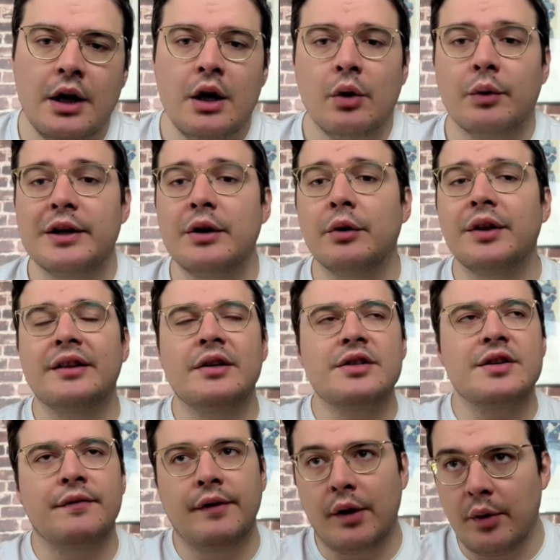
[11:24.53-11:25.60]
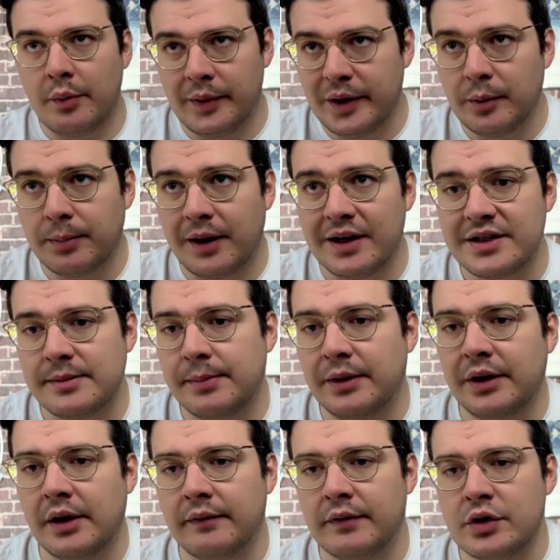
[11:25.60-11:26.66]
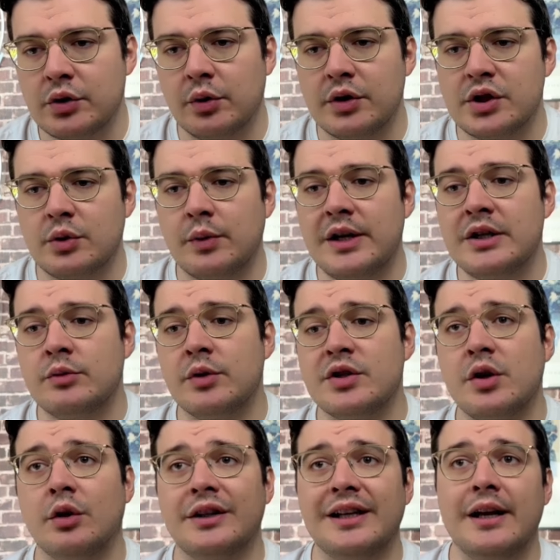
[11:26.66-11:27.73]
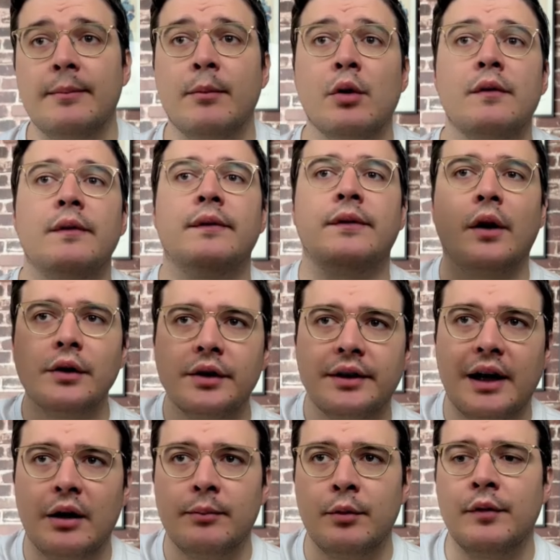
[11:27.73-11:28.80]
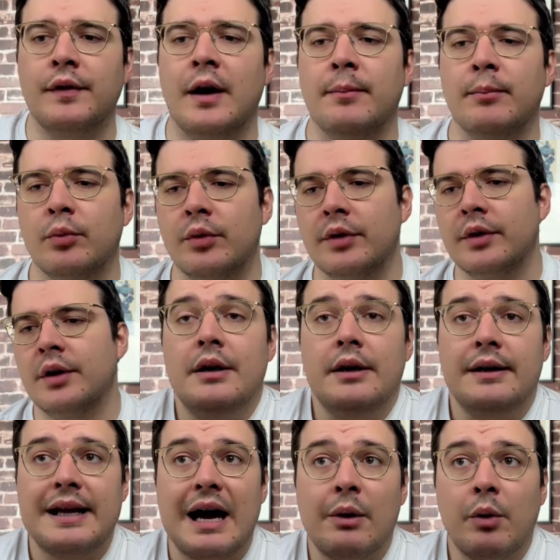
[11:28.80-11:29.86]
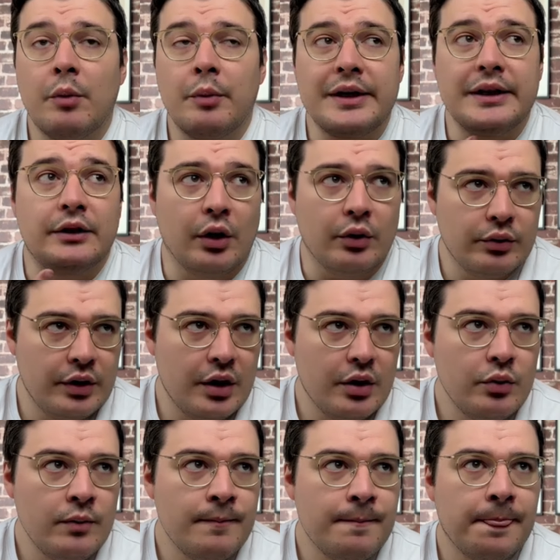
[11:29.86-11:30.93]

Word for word: We know that there's a very real possibility of a short squeeze, resulting in a more volatile move upward. Now, what we don't know